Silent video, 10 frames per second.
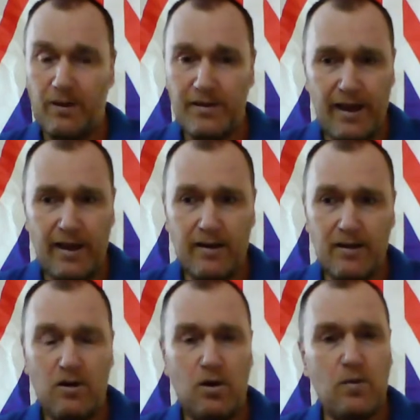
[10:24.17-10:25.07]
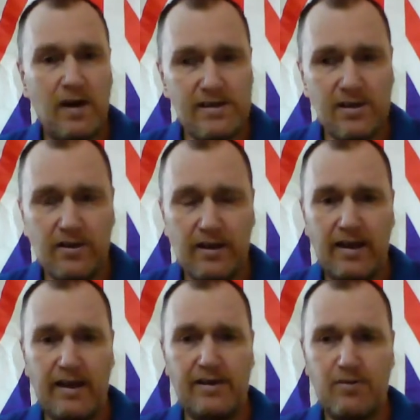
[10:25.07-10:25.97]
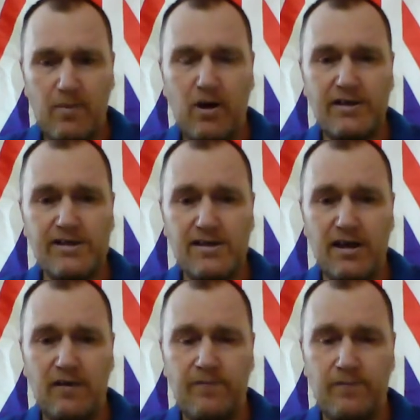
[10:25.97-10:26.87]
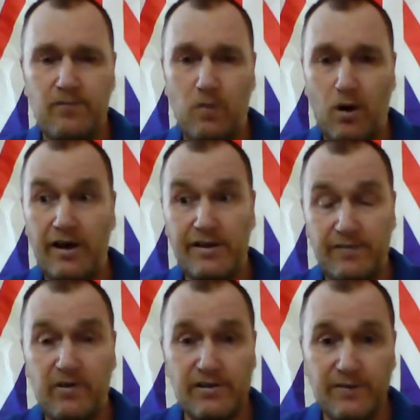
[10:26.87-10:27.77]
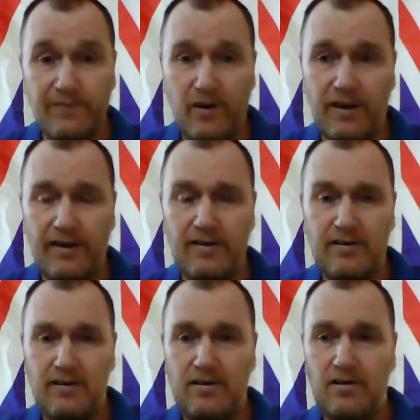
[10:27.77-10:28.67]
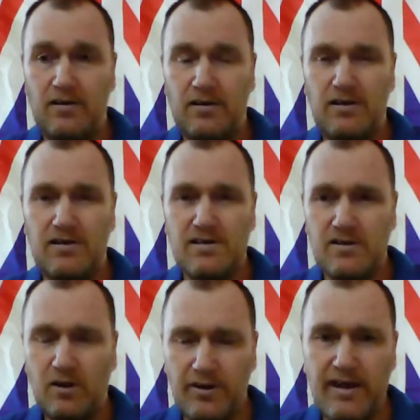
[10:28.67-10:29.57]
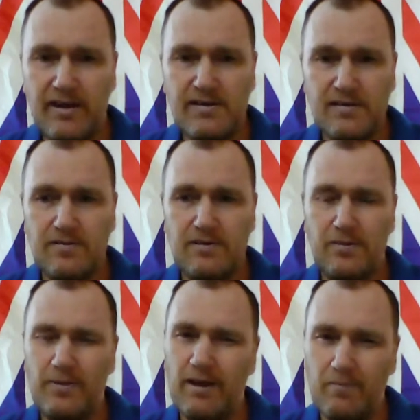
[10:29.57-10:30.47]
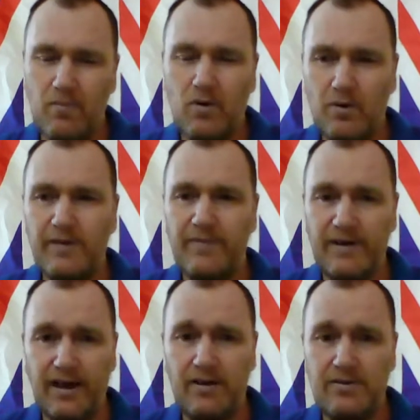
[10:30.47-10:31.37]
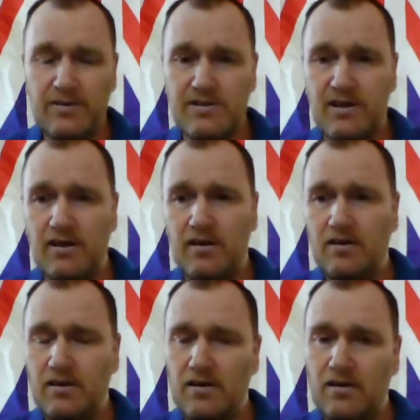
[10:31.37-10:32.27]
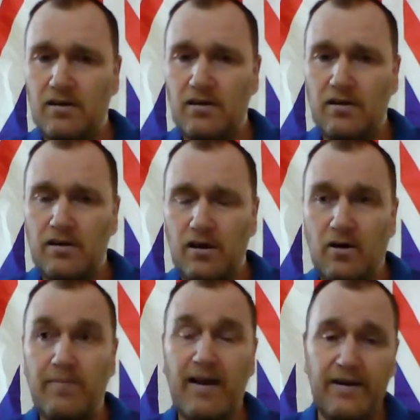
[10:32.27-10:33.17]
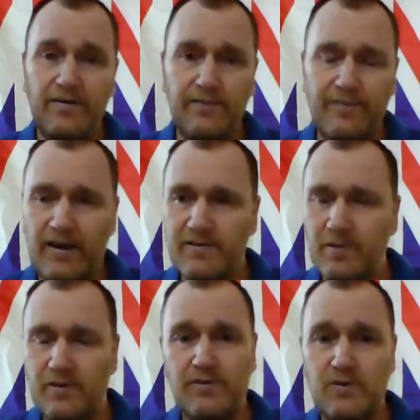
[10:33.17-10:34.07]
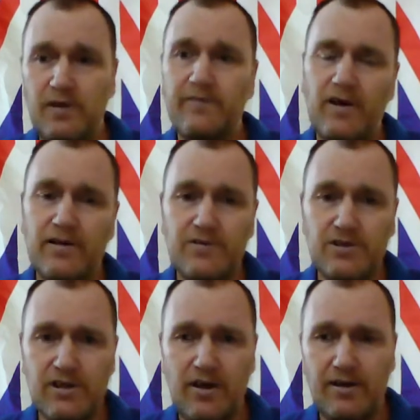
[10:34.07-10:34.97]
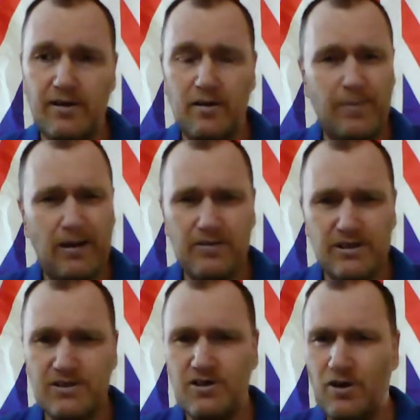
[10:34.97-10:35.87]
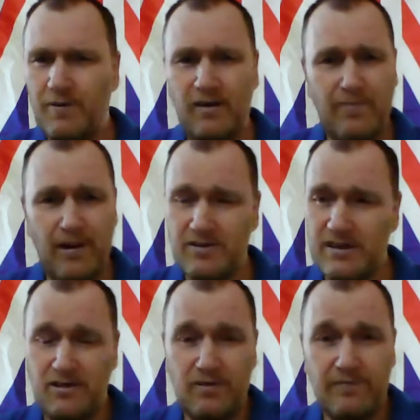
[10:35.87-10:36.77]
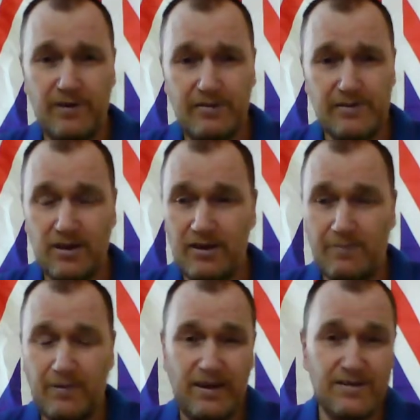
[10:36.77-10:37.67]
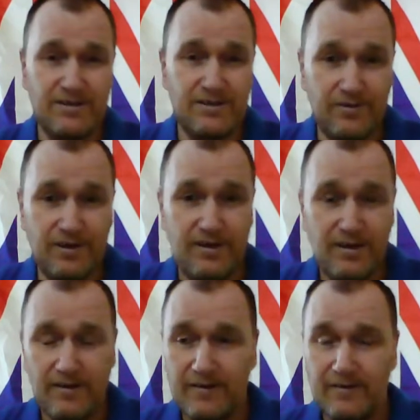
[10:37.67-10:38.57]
But yeah, always look there and remind yourself why you've got to fight. Because on there you'll get more of the videos that I got banned on Facebook for 24 hours for showing a bloke just chopping a bloke's head off when he was tied up against a tree.